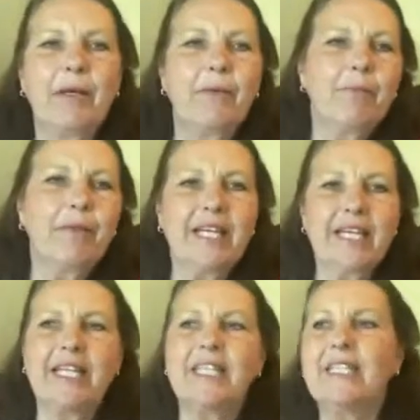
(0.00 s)
it would be
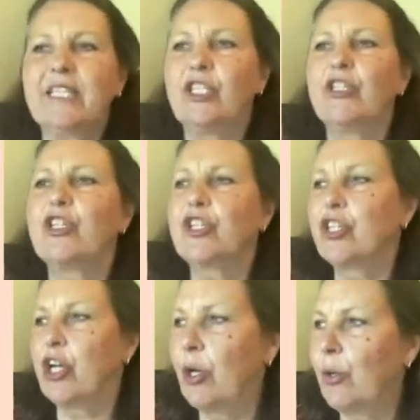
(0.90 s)
easy to
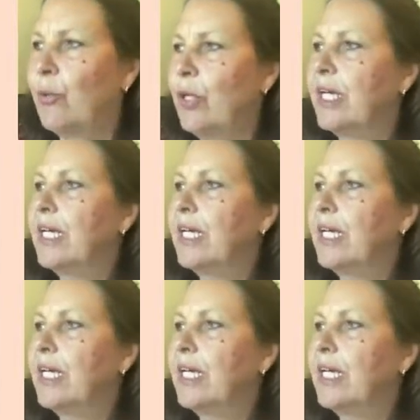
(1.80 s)
show.